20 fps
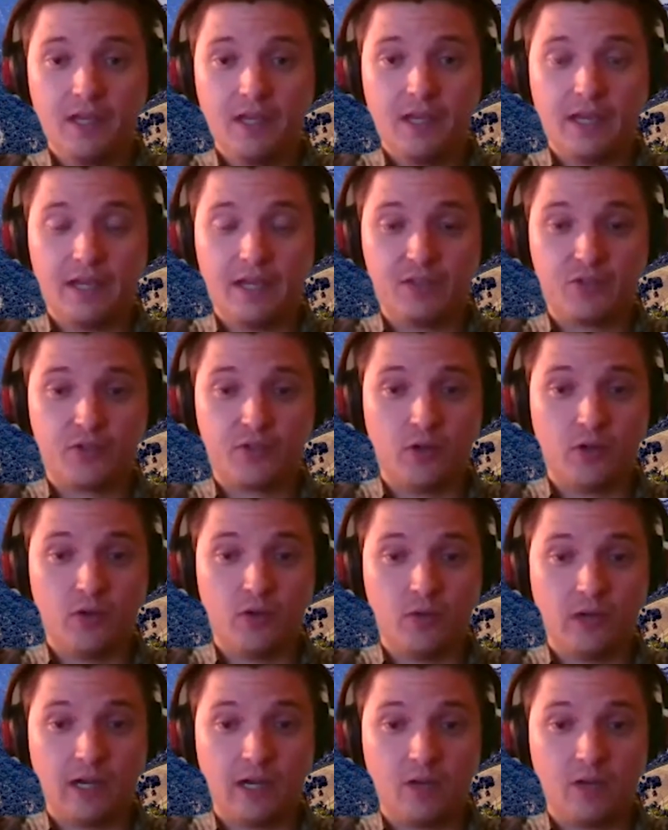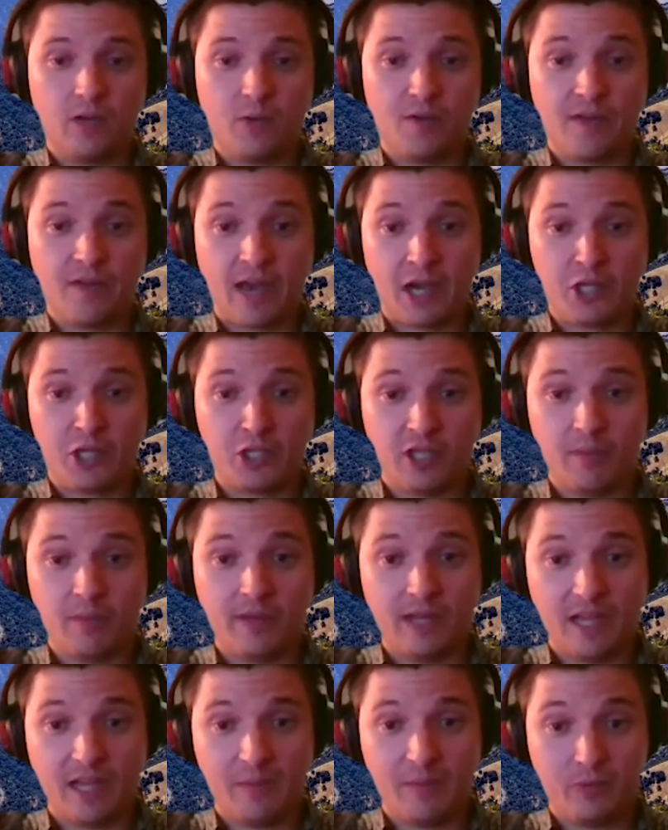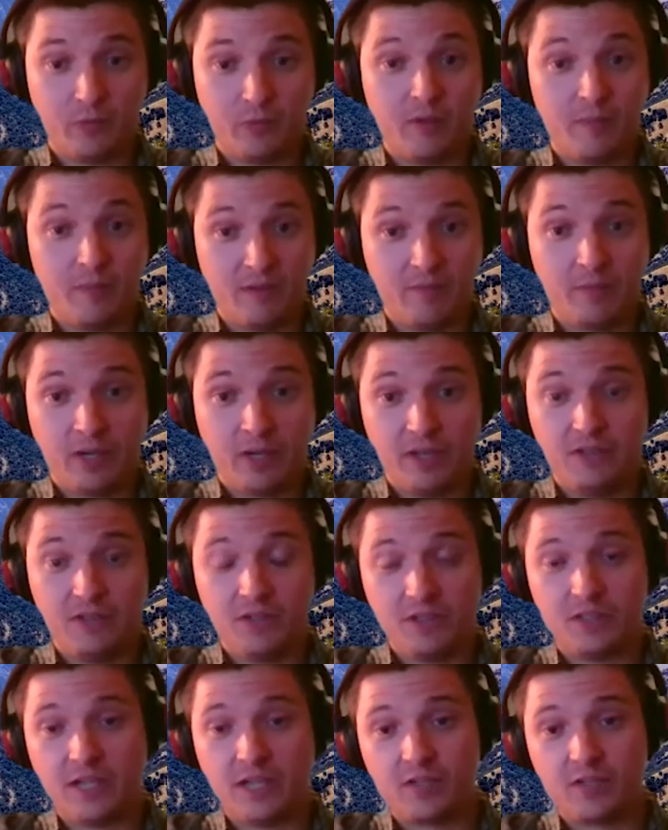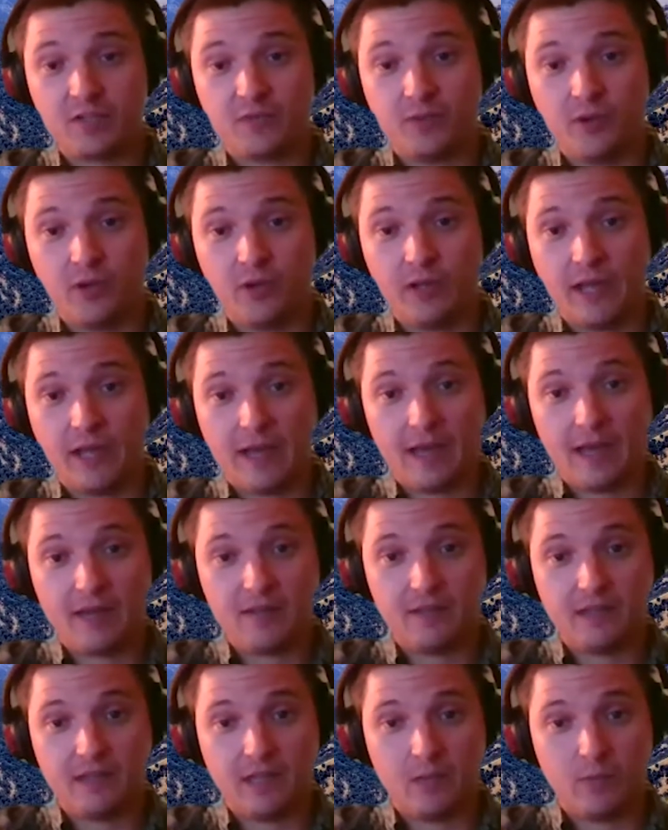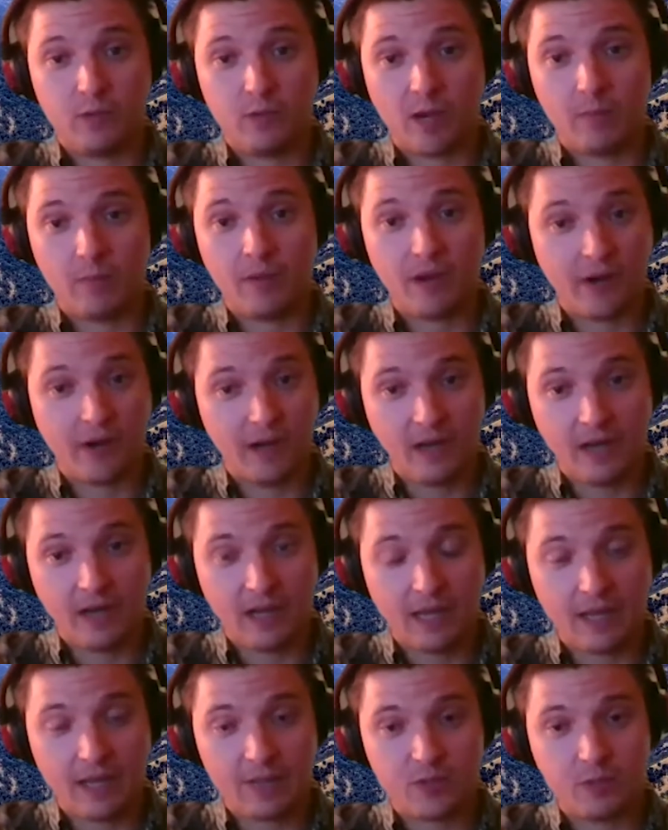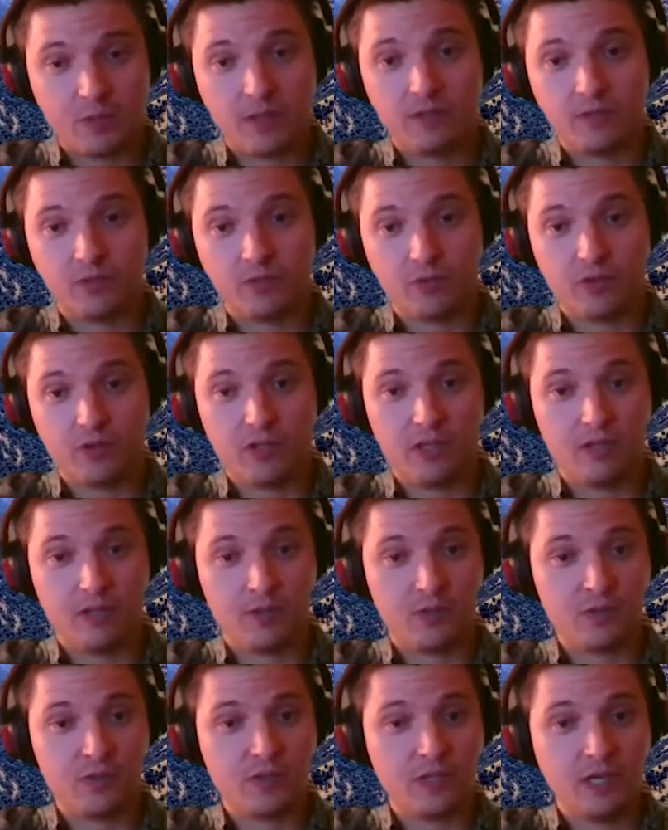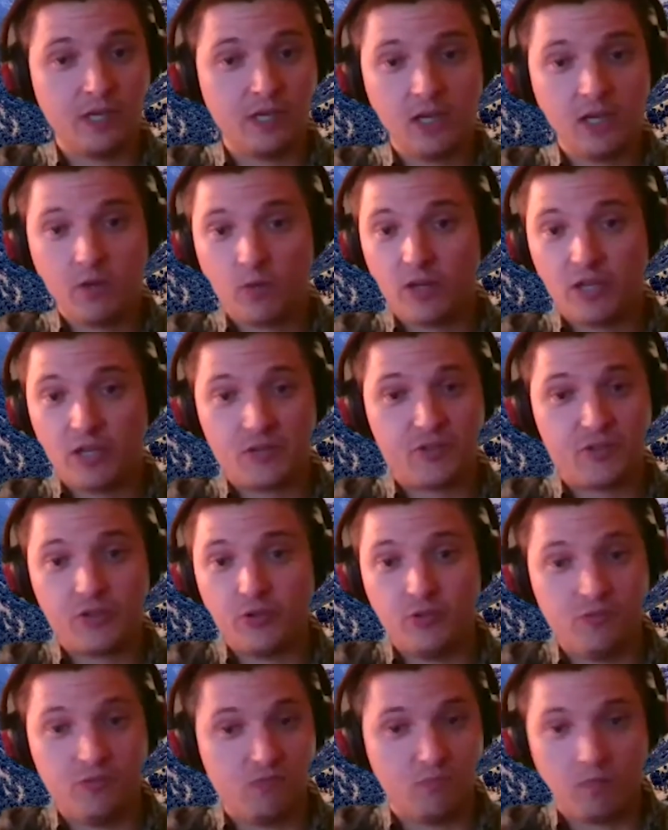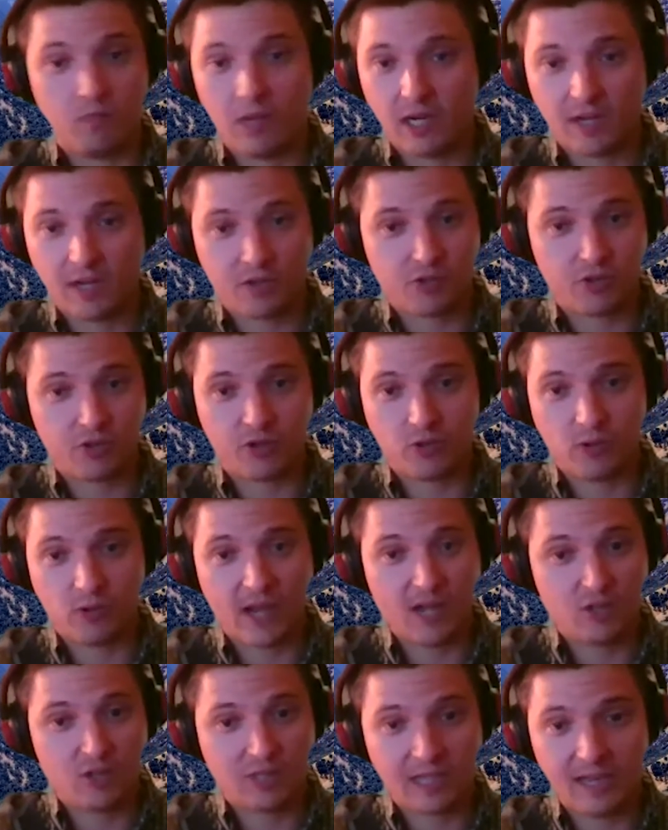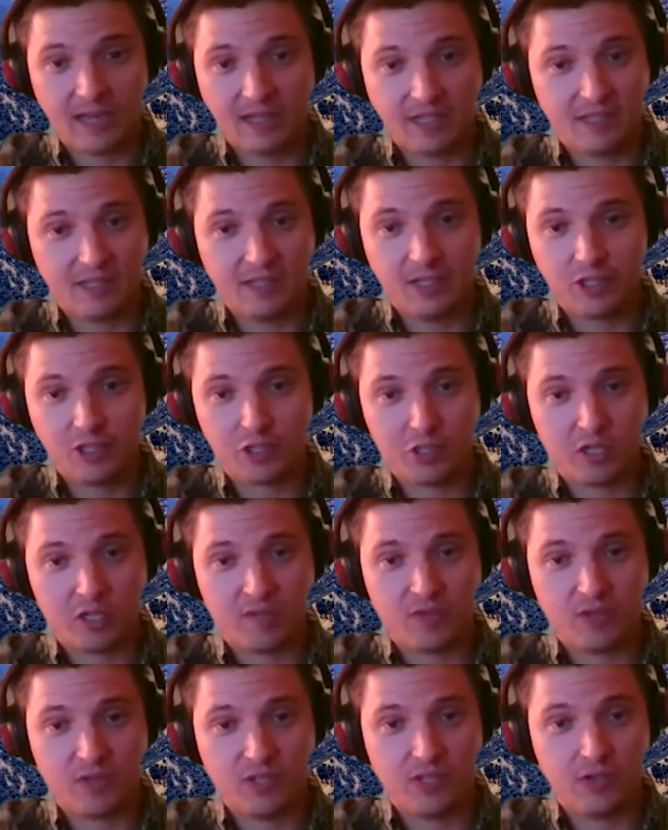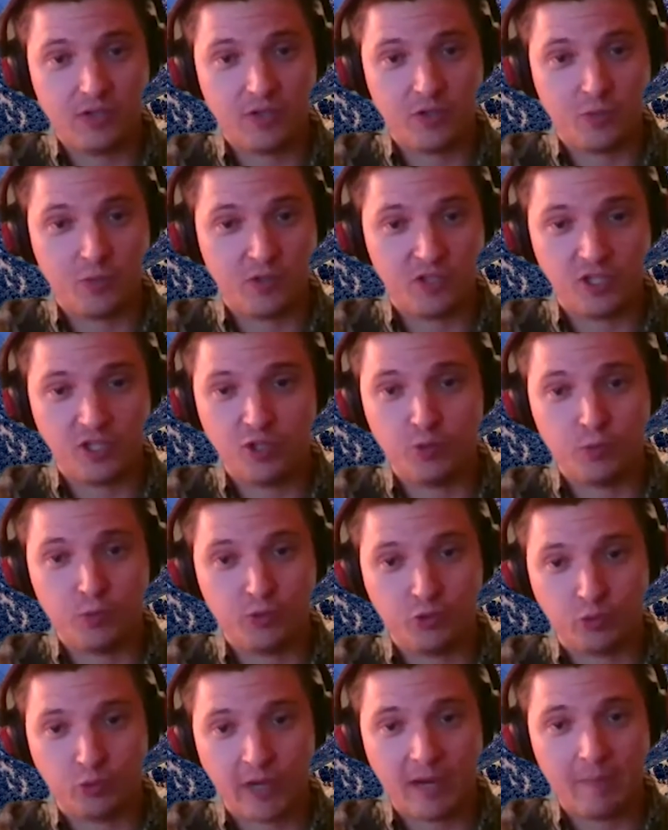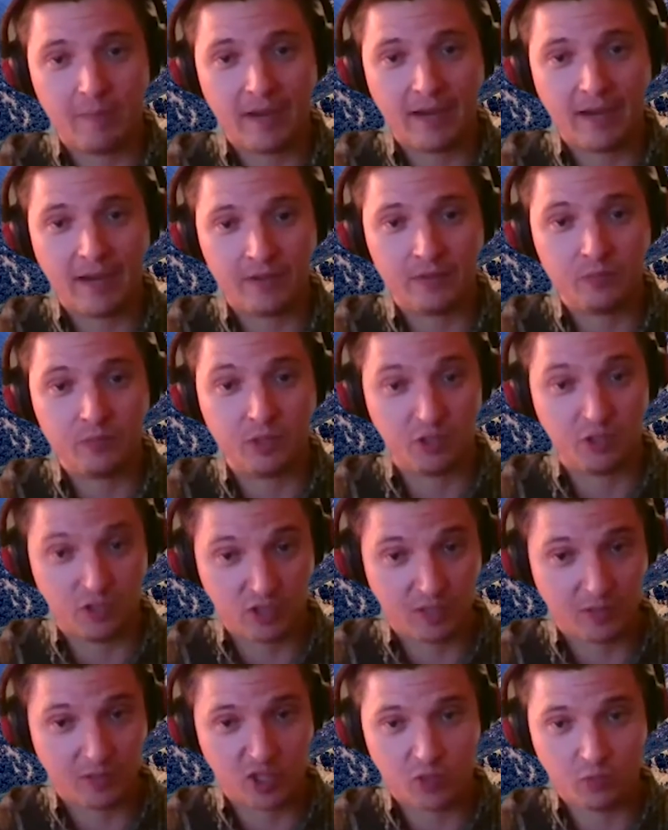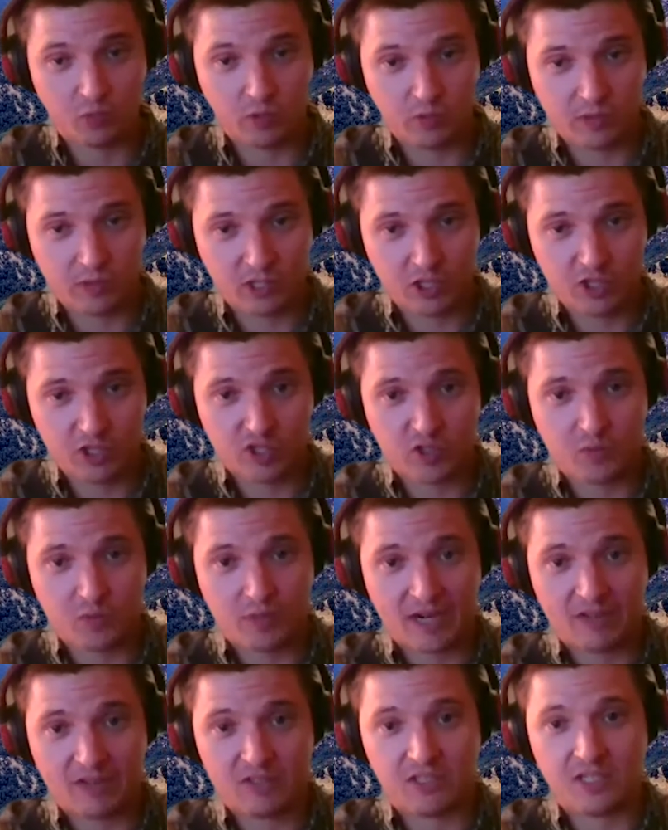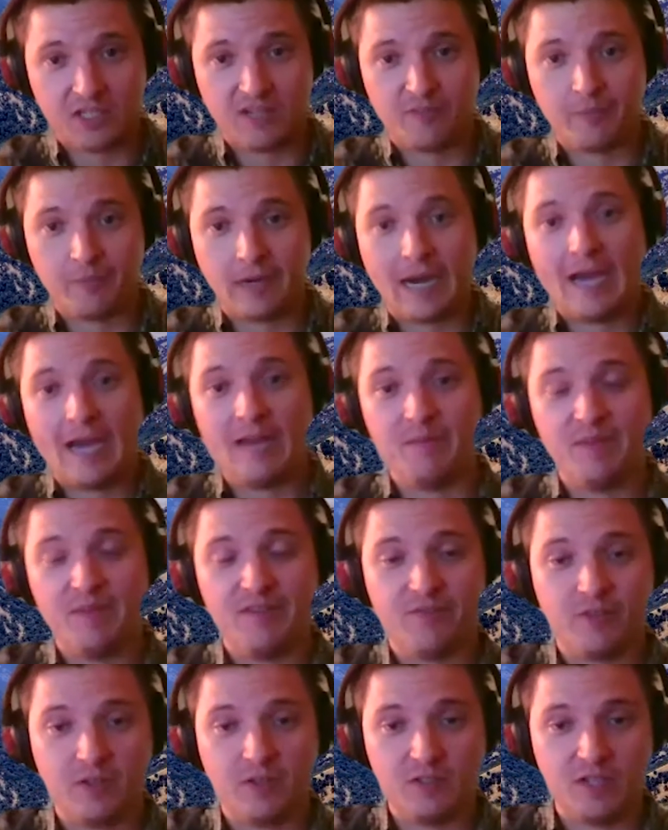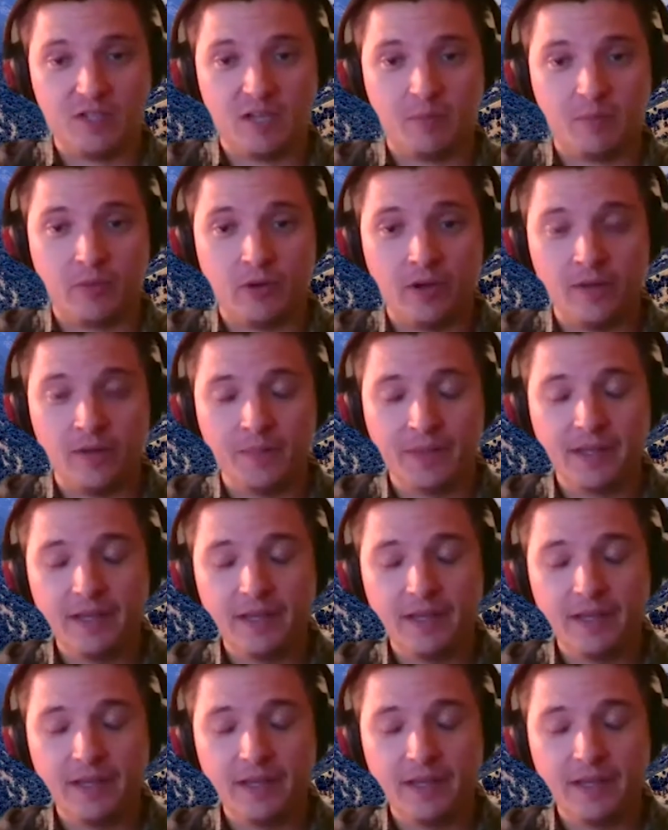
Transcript: And so we've been pretty successful at riparian enhancement through the years. We also monitor the rangeland condition every year, the residual dry matter, which is this brown stuff behind me, for example.